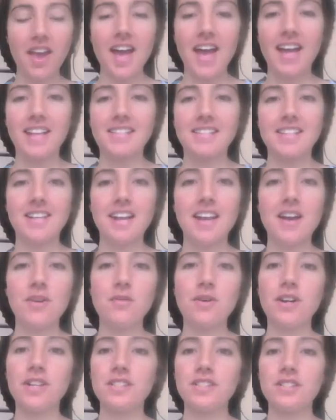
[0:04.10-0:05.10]
and today I
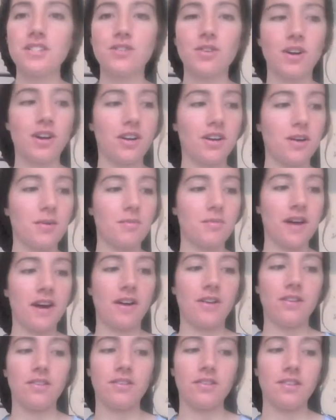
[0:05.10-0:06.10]
wanted to talk
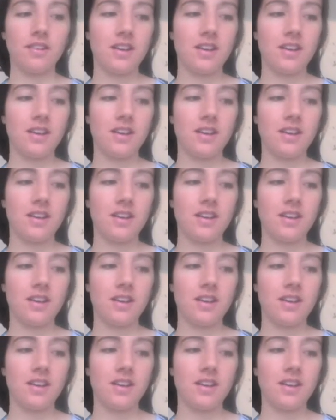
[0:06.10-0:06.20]
about